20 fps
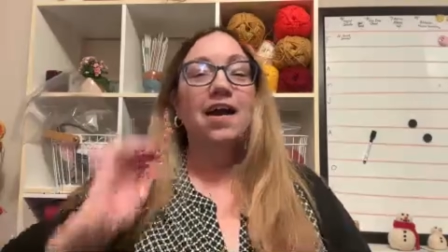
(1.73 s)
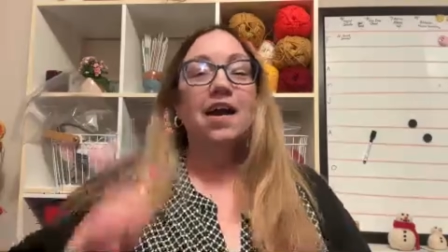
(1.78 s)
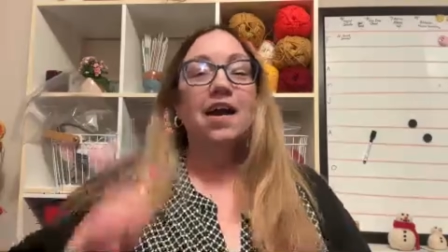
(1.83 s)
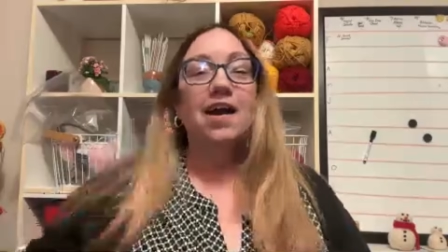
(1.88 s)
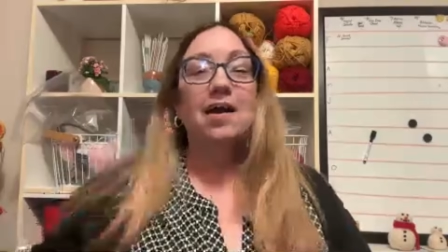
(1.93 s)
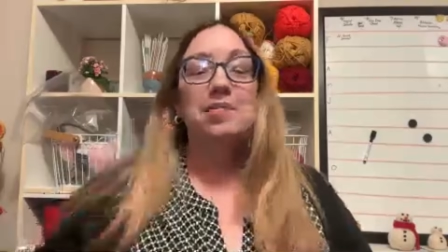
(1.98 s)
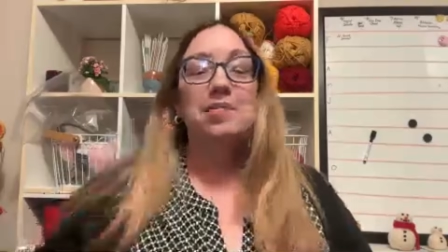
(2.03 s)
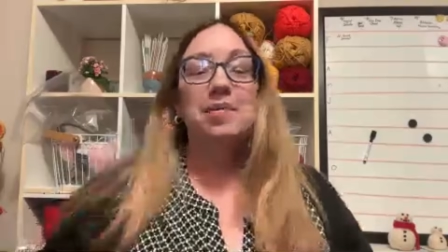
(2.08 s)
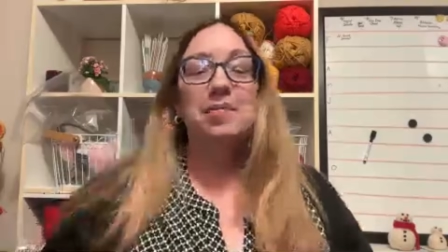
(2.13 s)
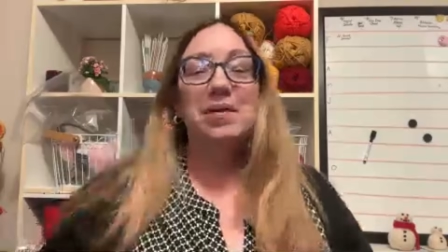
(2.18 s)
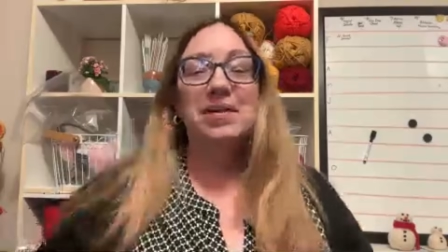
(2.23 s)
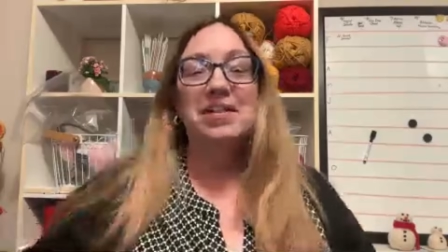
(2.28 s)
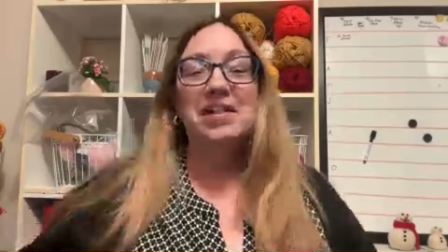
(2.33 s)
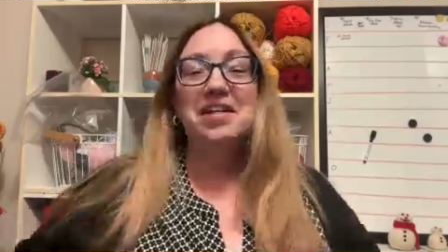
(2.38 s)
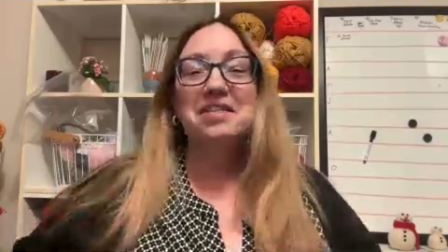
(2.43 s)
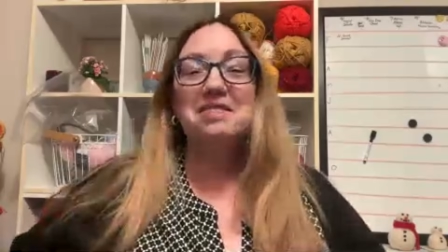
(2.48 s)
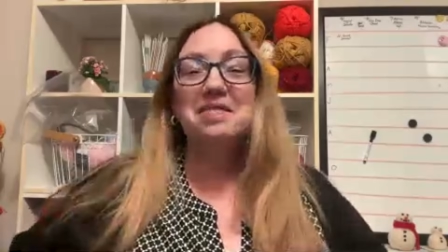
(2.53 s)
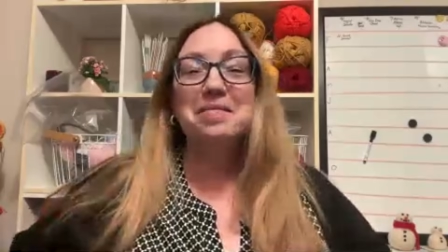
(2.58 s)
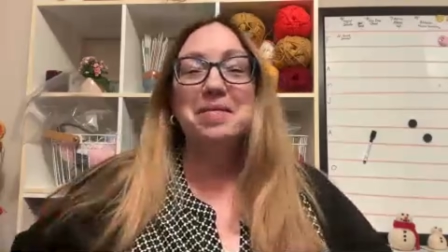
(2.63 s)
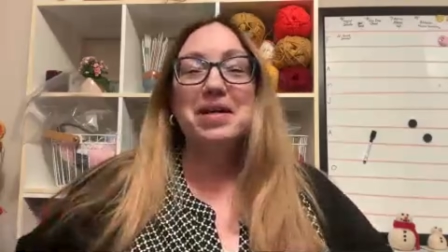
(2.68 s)
Happy
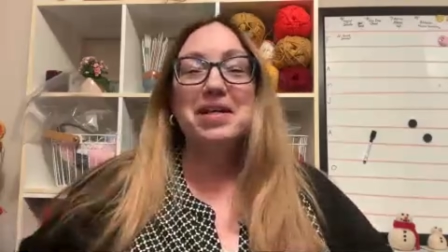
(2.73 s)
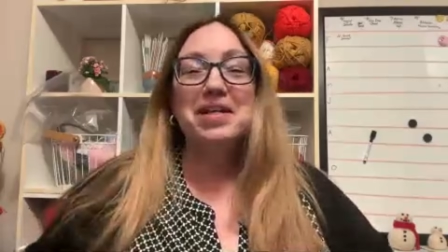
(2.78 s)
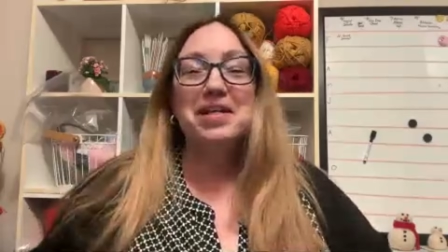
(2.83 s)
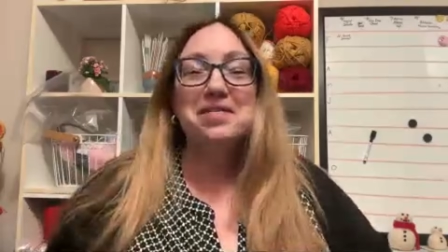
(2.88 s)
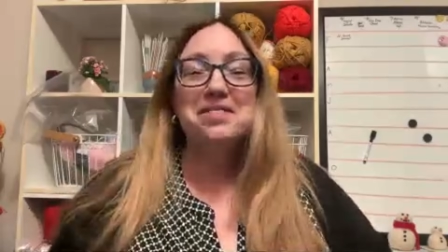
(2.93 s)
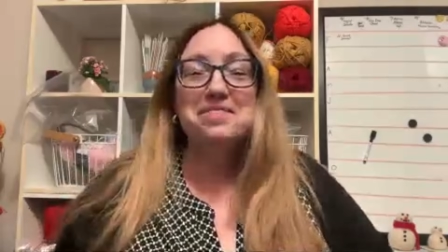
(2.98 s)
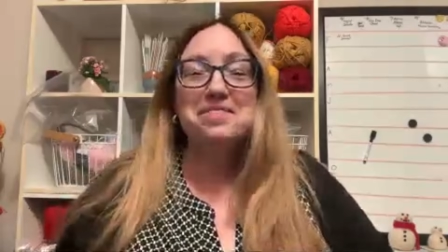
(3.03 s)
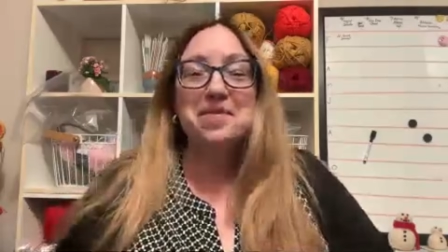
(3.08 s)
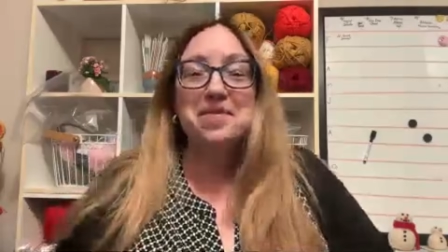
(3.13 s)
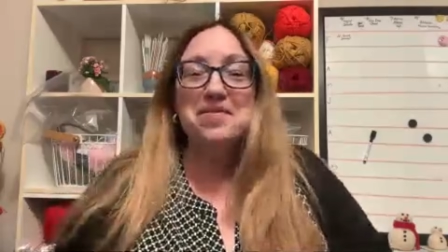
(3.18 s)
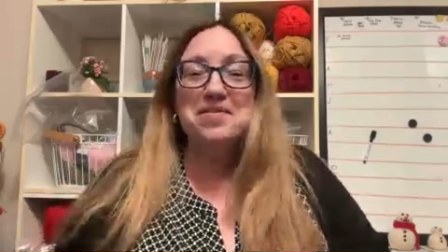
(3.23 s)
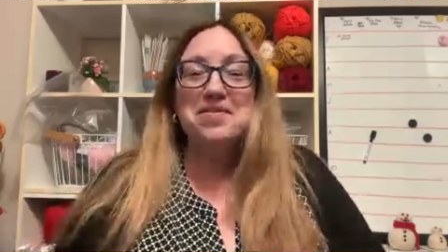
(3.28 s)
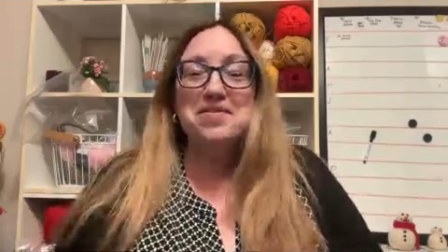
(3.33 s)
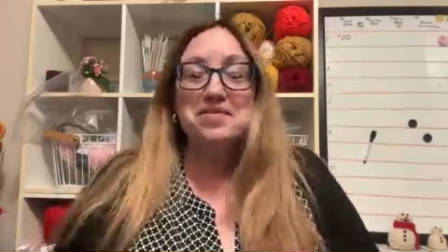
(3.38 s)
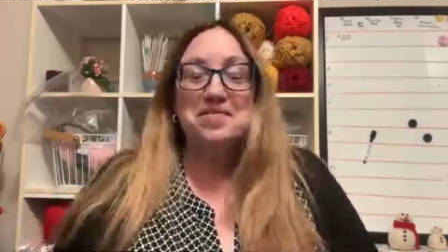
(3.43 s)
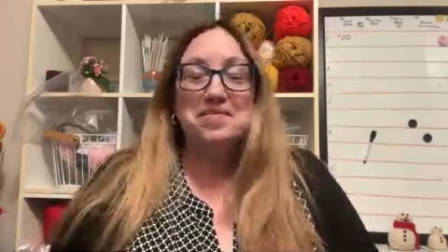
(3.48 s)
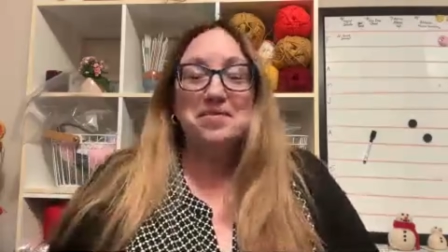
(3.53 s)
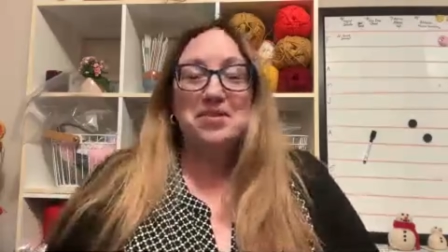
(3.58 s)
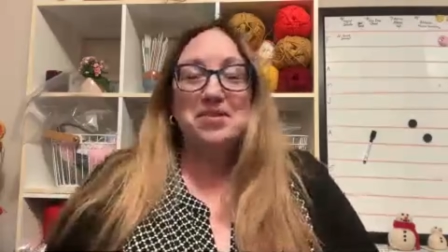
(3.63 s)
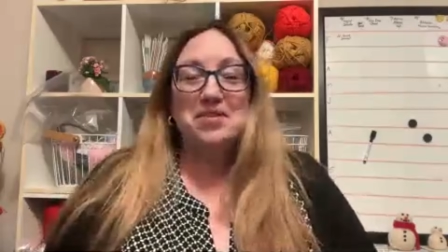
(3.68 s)
Monday, everybody.
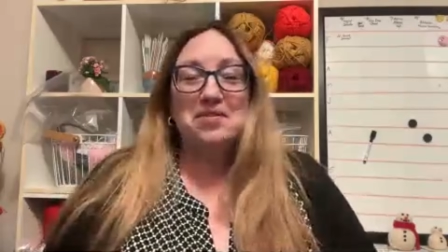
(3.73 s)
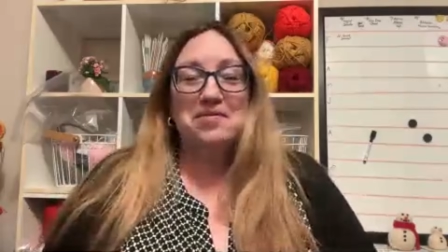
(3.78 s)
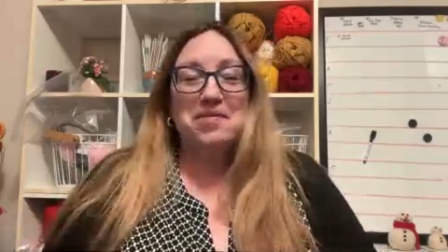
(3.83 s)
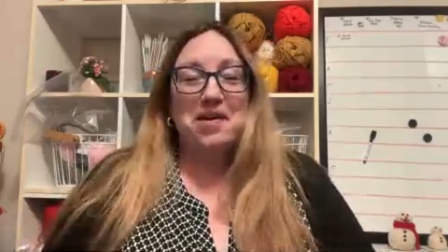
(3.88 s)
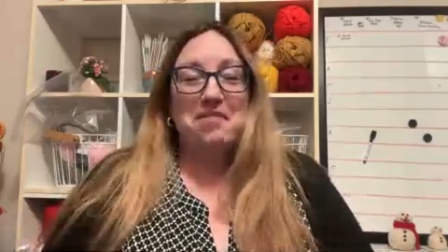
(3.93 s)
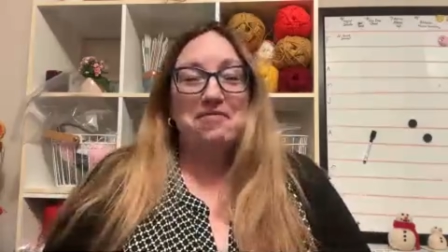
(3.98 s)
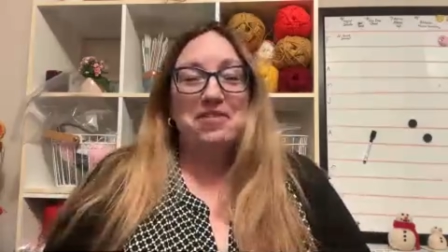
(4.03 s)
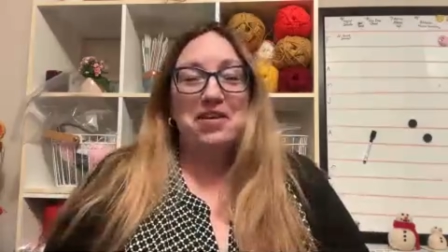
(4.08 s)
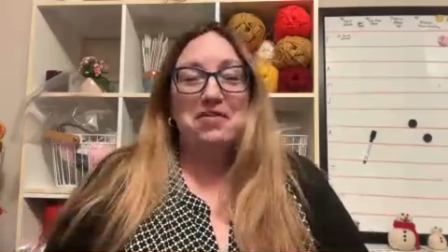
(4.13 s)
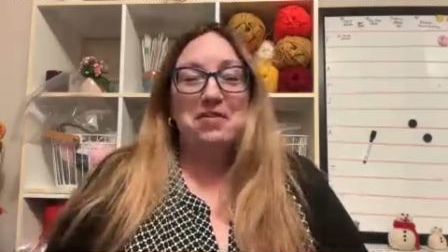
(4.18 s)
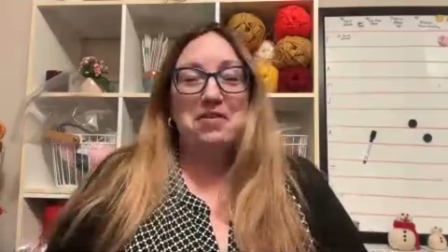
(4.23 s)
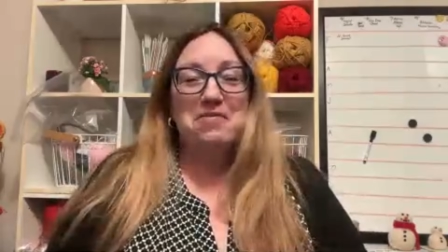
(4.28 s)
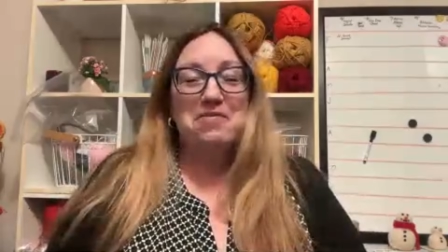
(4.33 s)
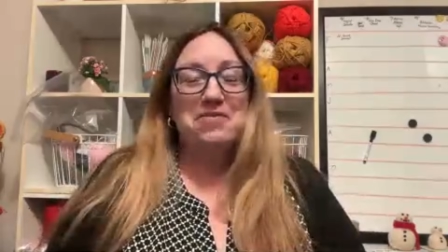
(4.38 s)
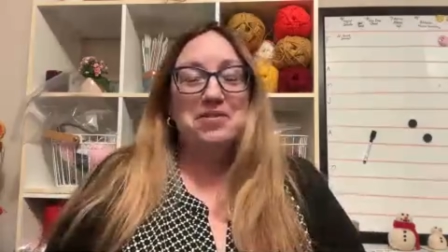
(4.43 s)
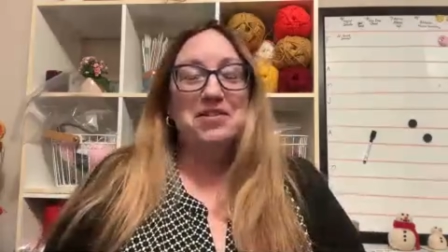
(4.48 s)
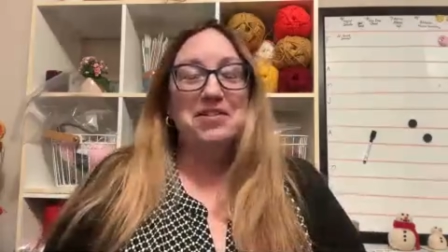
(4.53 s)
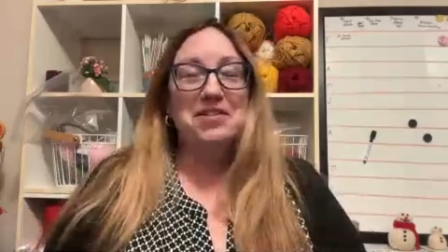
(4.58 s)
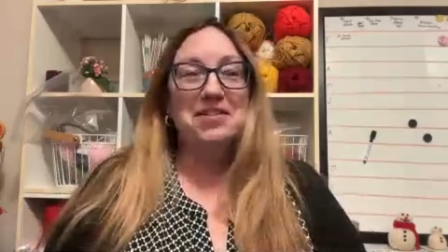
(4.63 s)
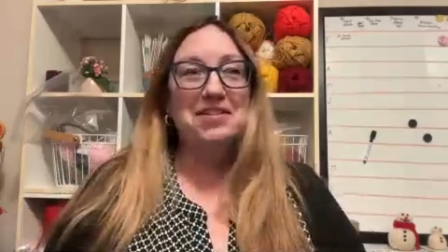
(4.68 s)
Welcome to Wildflower
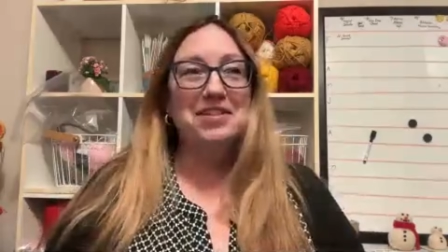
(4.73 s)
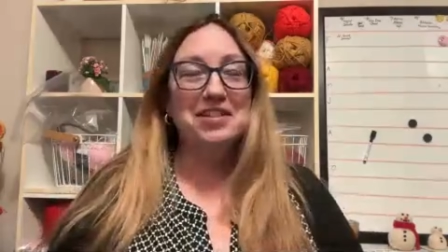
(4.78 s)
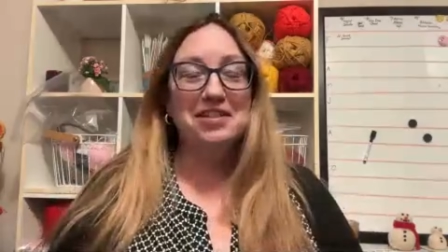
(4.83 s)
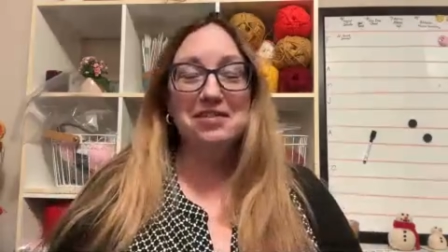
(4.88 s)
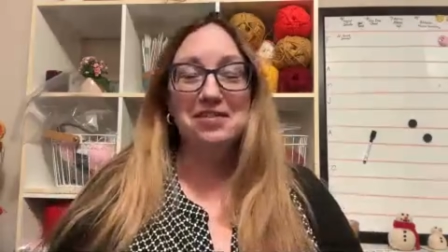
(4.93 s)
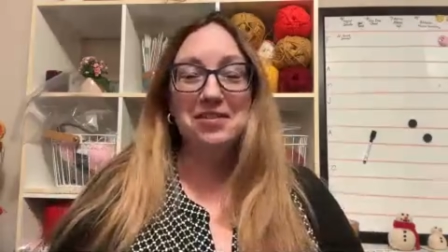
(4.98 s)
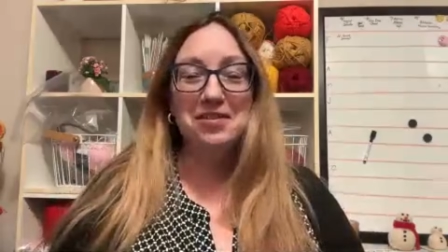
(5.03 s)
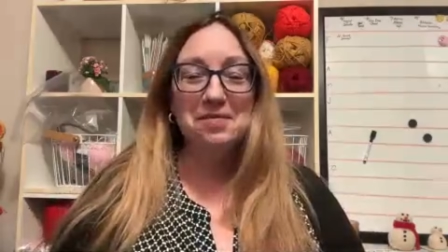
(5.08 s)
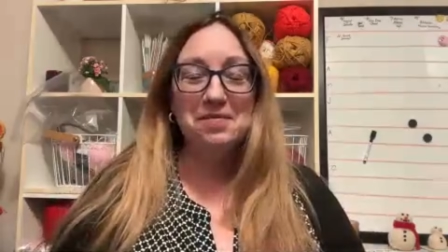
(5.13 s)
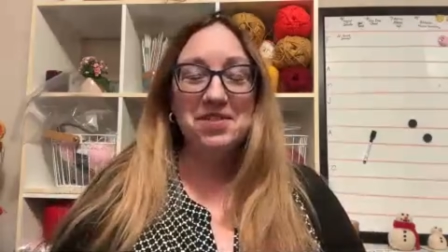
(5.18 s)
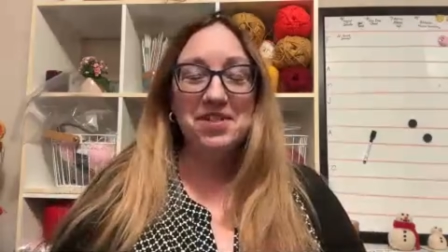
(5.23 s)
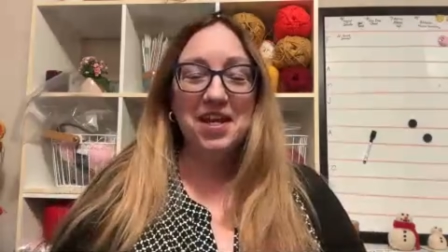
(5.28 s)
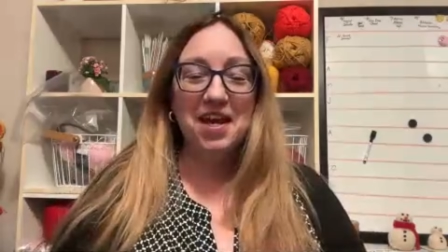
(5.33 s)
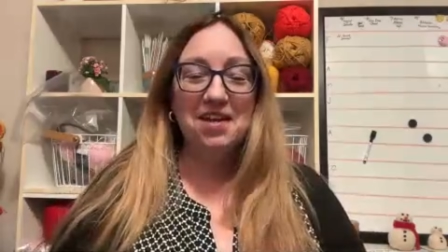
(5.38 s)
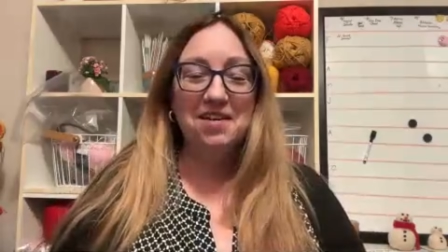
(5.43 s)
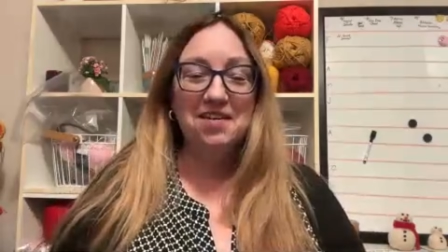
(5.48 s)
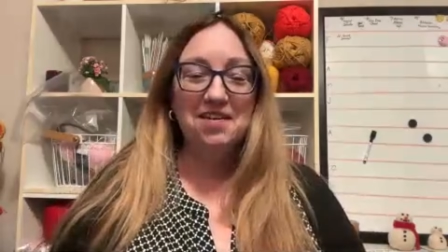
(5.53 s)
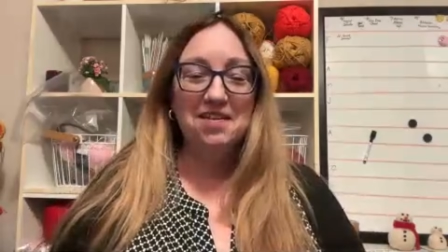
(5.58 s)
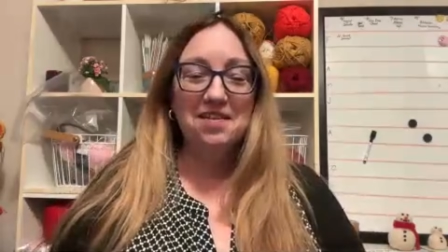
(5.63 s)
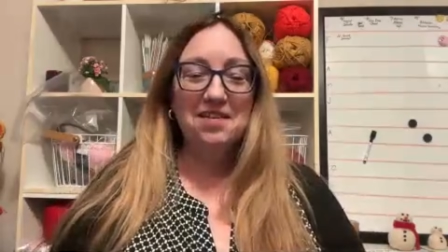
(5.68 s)
World's YouTube
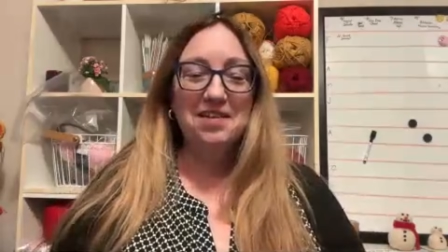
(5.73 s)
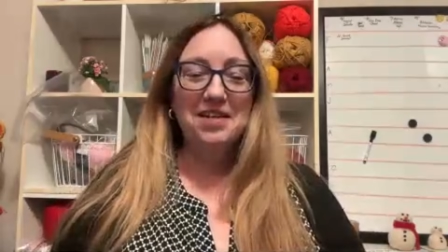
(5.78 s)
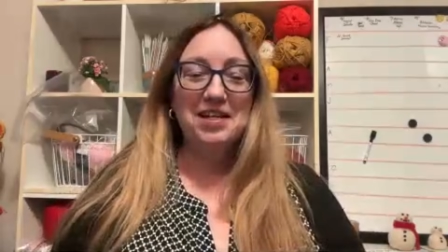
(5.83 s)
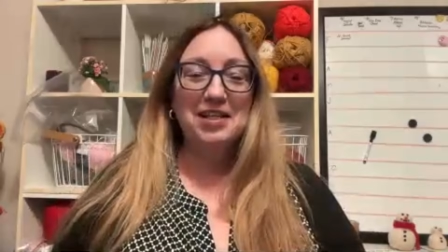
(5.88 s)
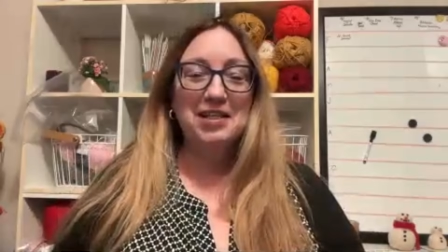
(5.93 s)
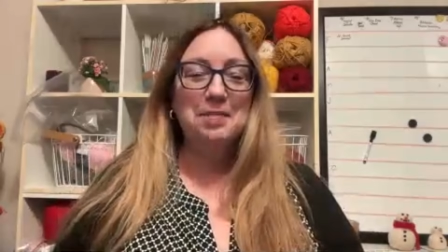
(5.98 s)
channel.